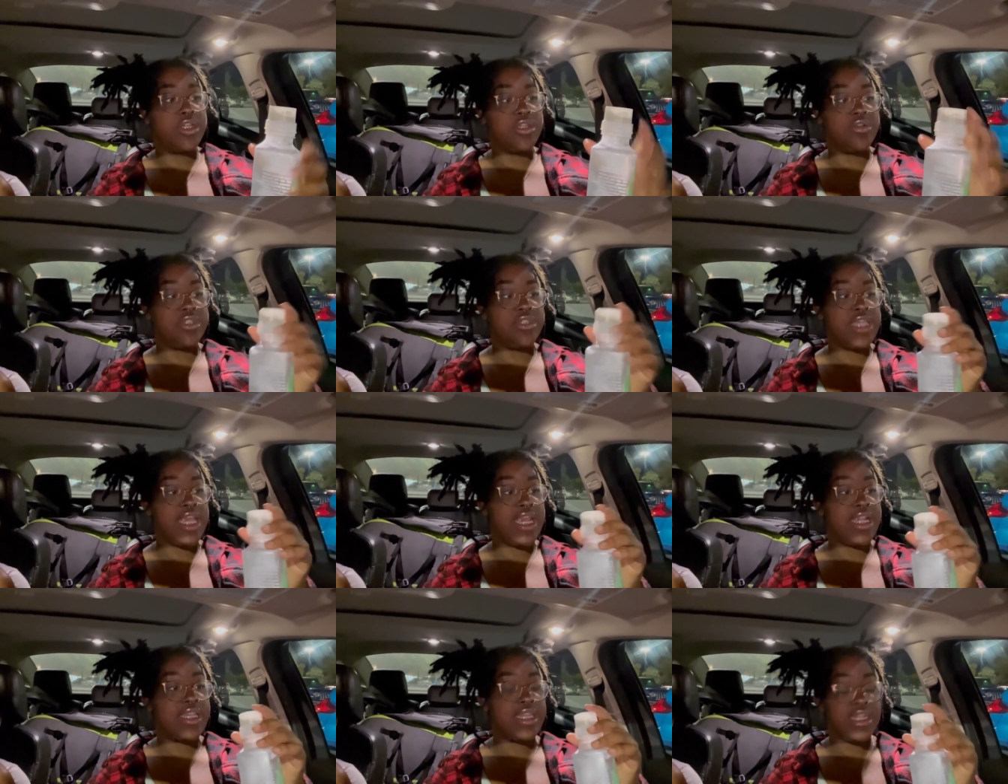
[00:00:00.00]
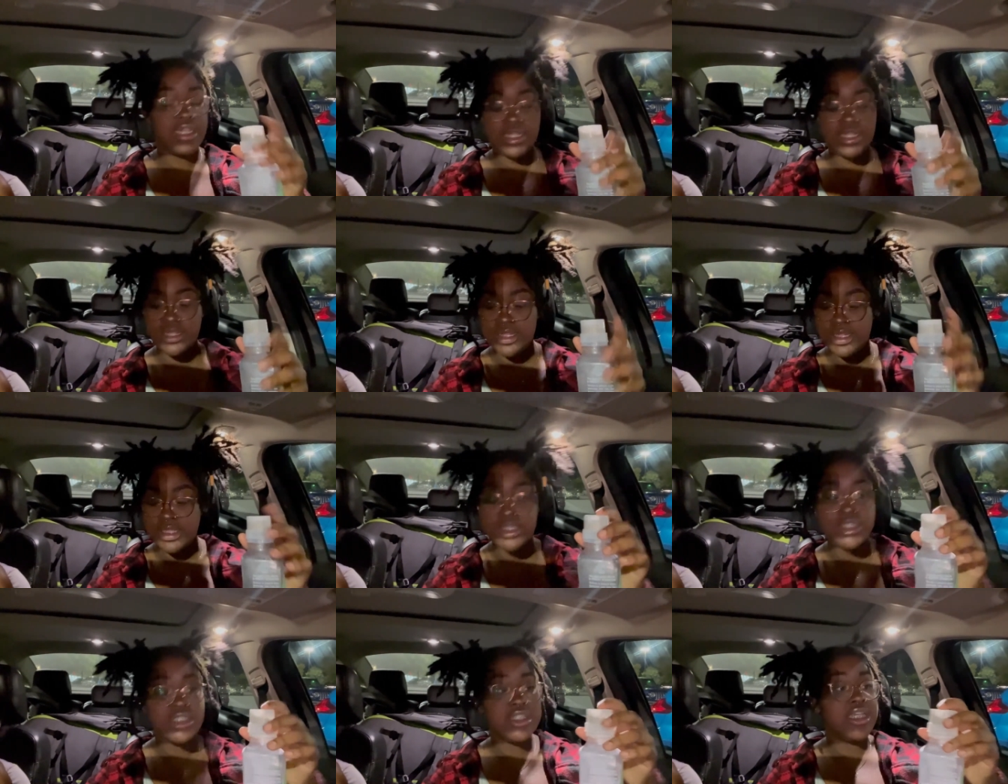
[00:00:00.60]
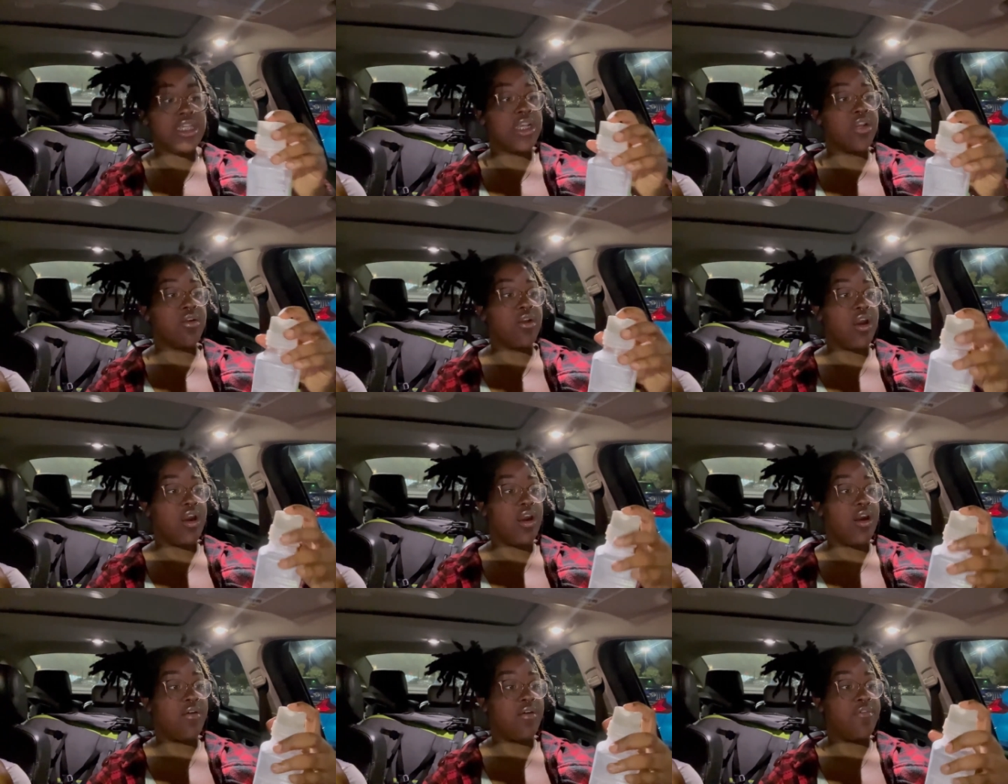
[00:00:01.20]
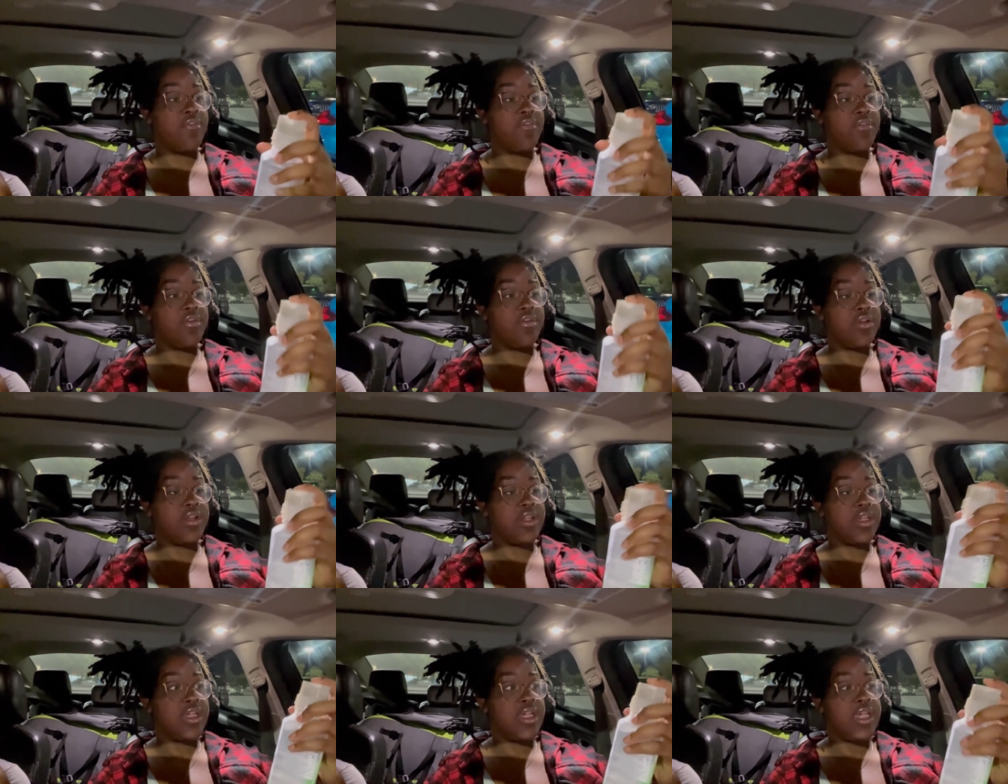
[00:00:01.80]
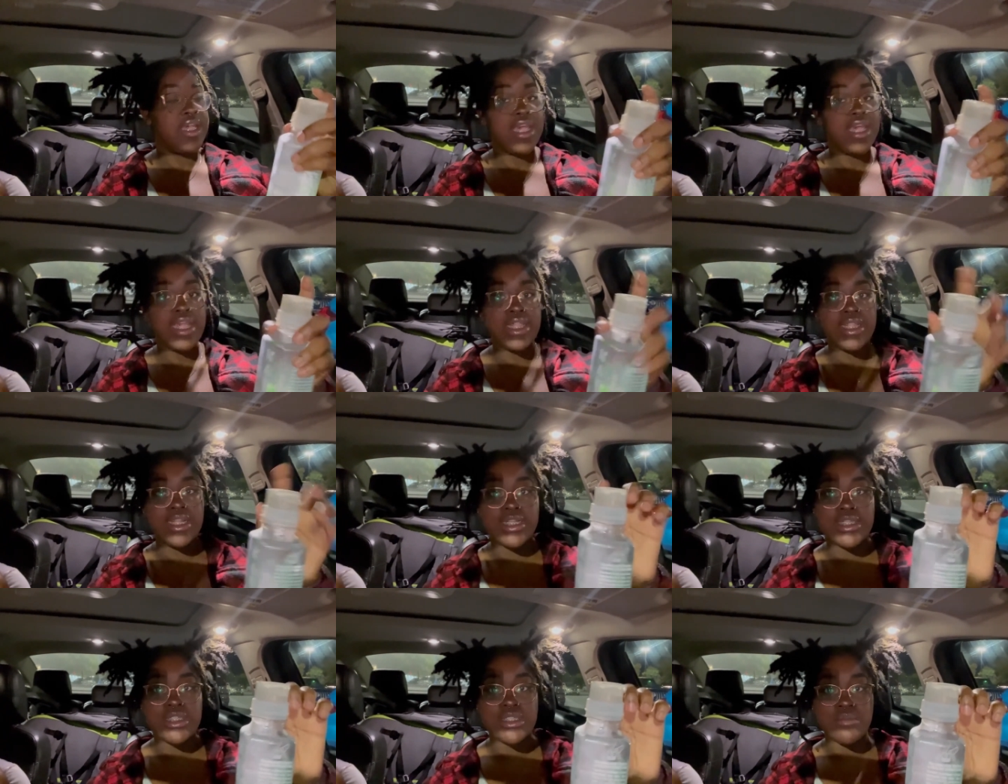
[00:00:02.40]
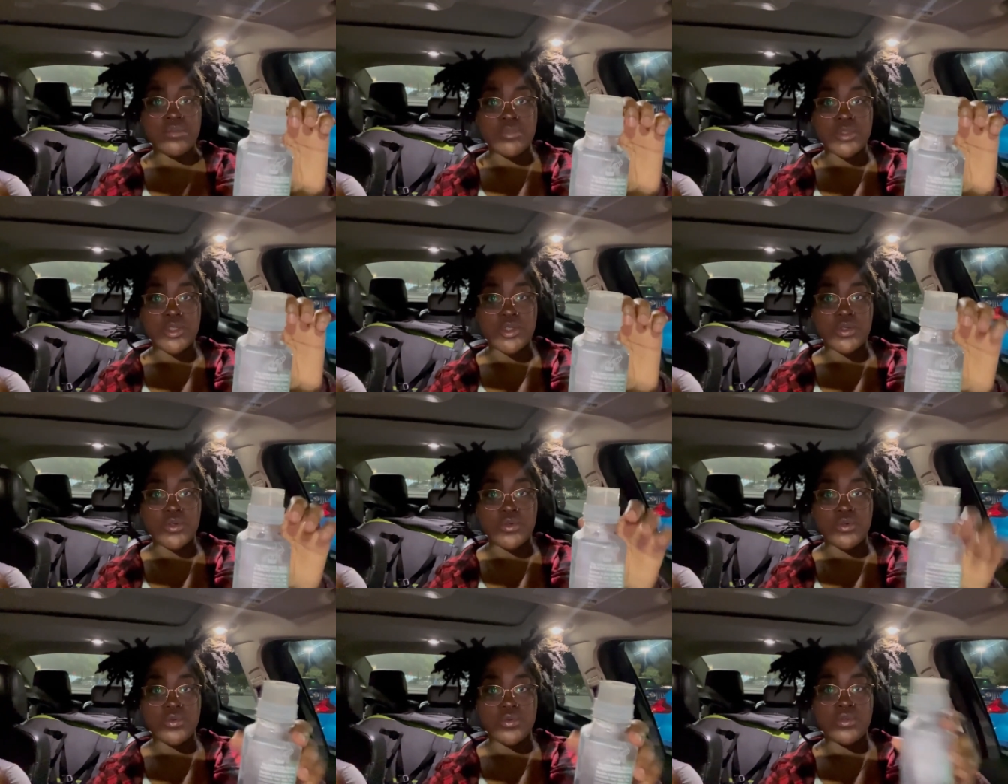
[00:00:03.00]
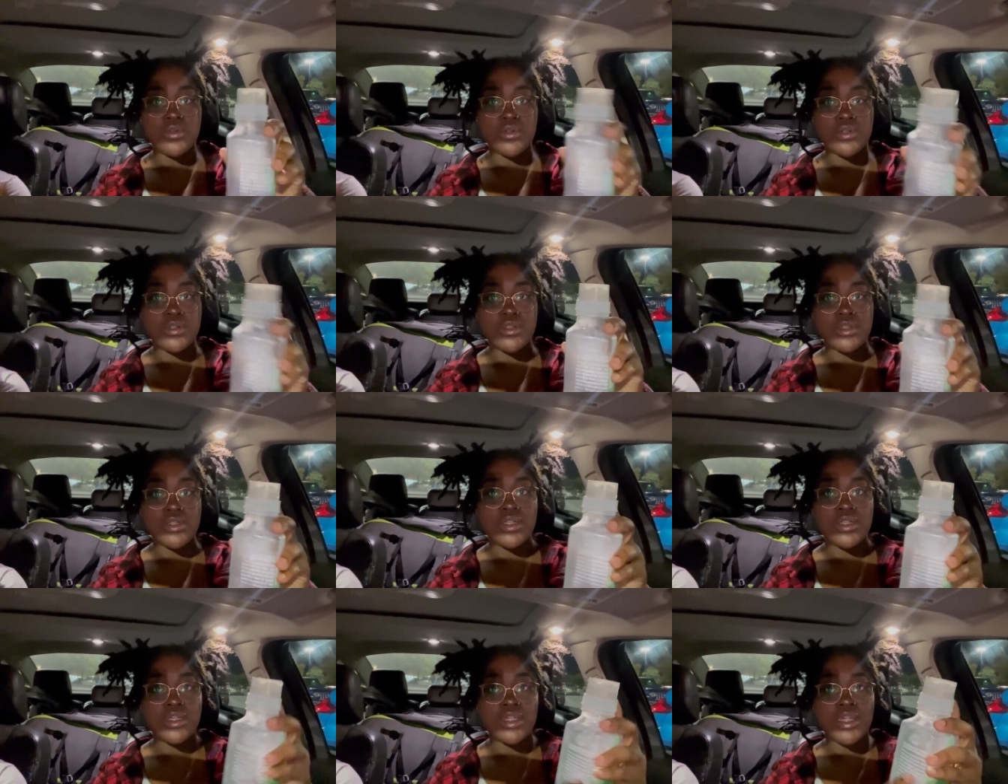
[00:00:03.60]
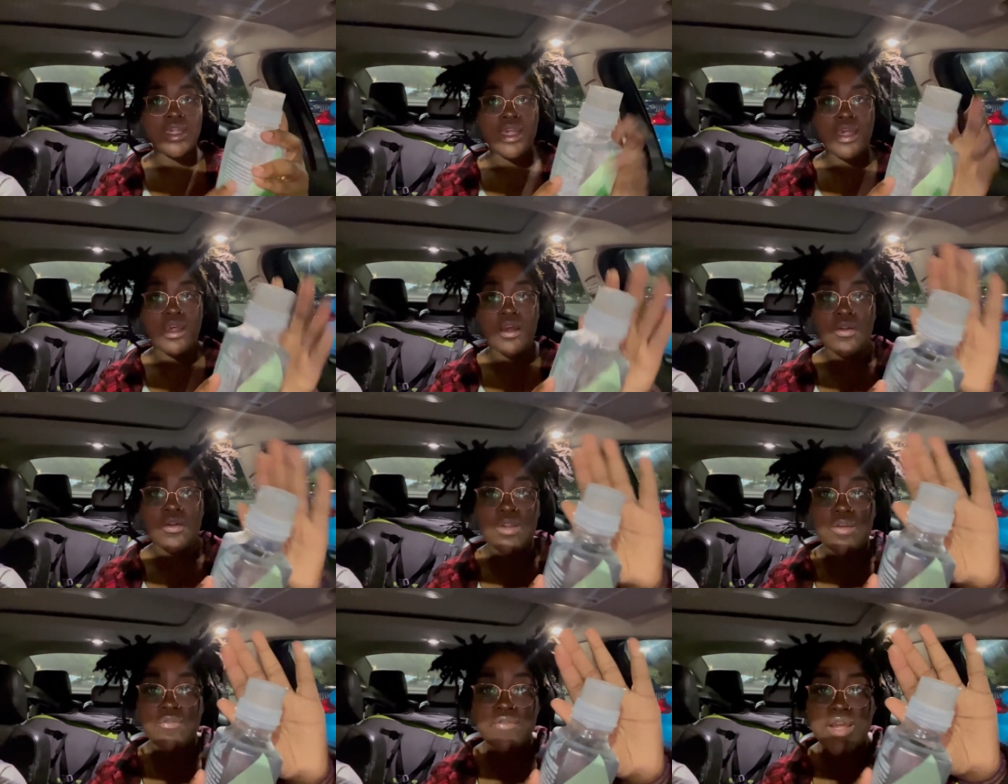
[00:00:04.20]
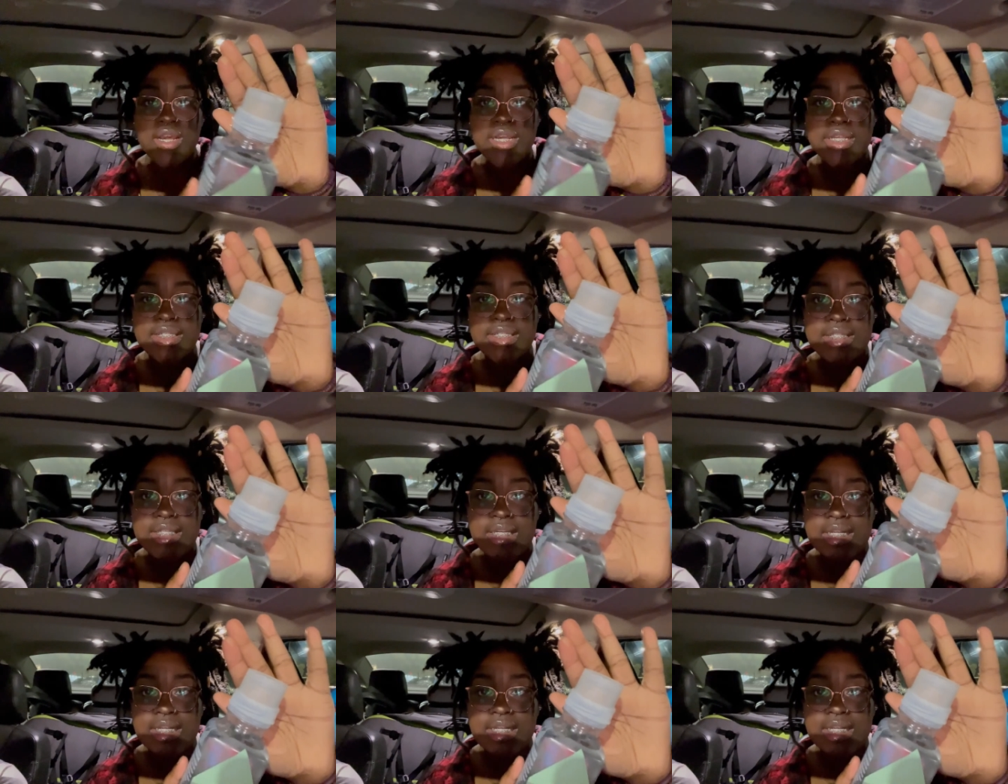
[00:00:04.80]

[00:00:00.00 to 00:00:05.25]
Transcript: You take the sticker off, and then it's some little, I don't know if y'all can see